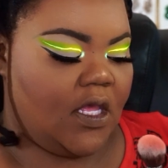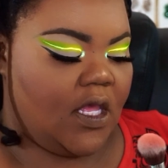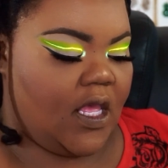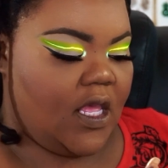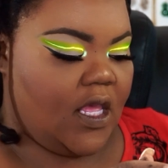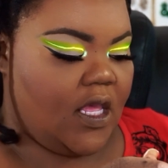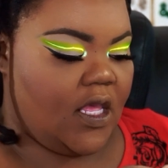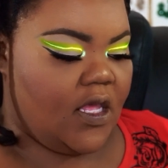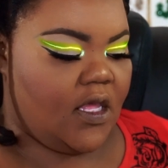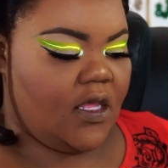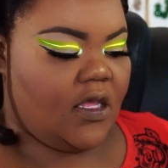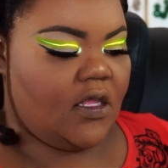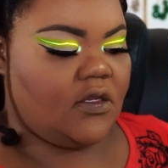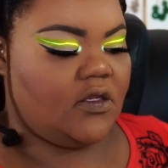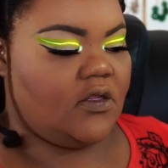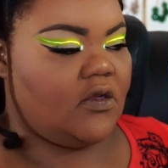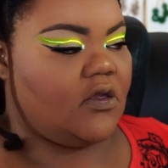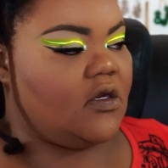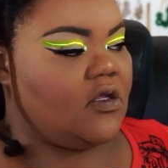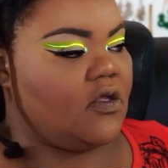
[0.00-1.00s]
And
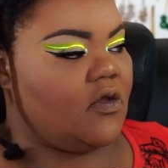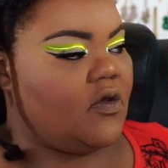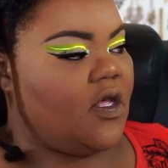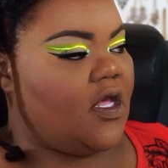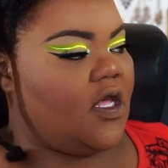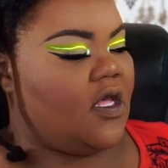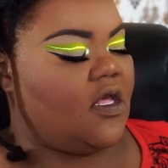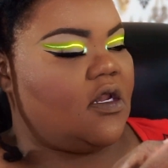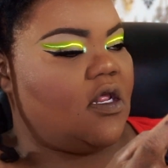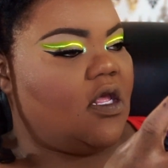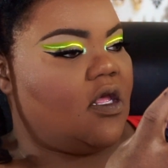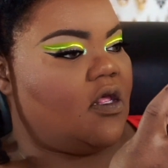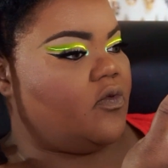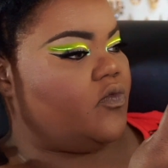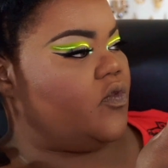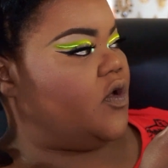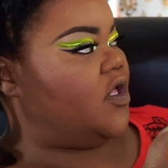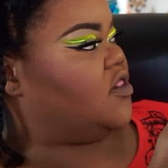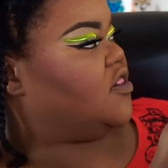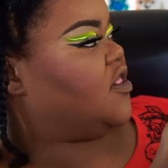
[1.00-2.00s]
you're gonna go ahead
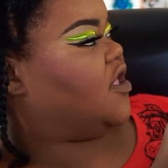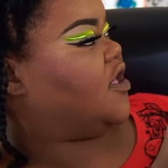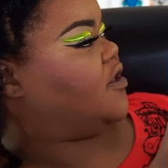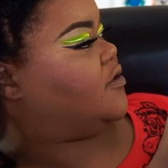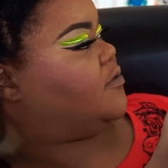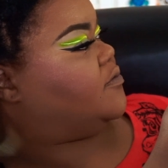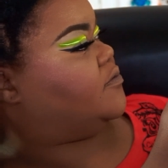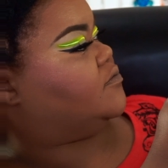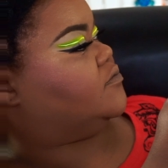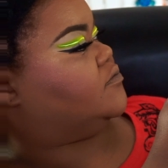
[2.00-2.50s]
and wet that.